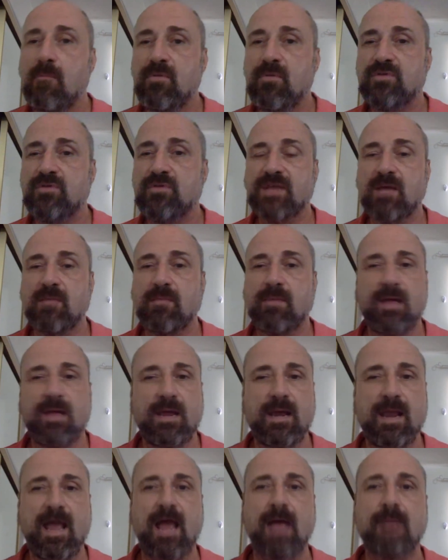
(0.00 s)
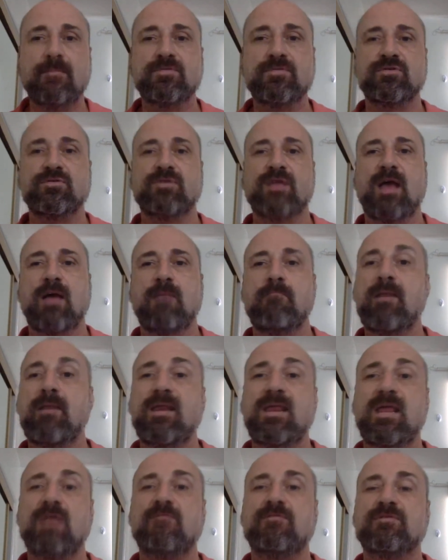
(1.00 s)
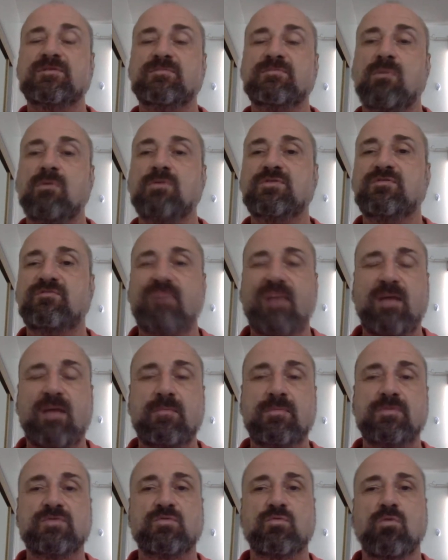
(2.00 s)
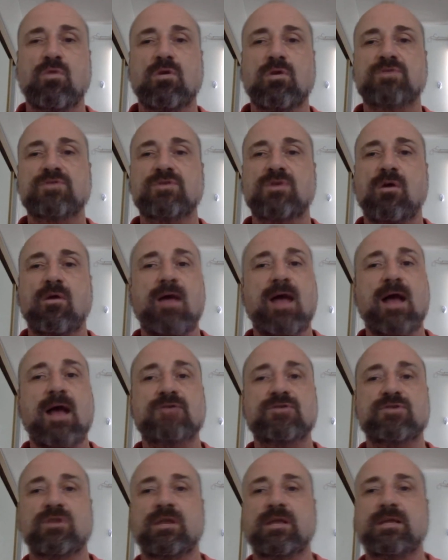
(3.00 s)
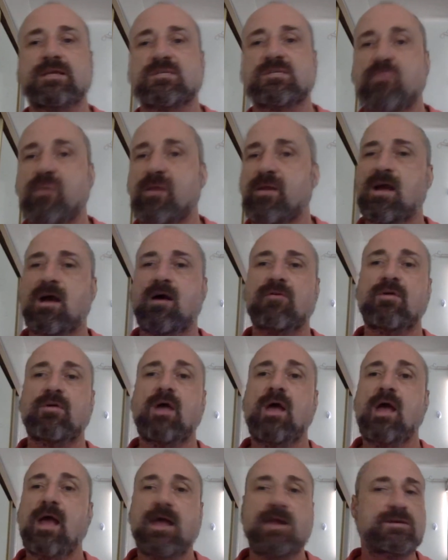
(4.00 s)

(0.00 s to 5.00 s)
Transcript: Museum in Amsterdam, many of his most famous works are actually spread out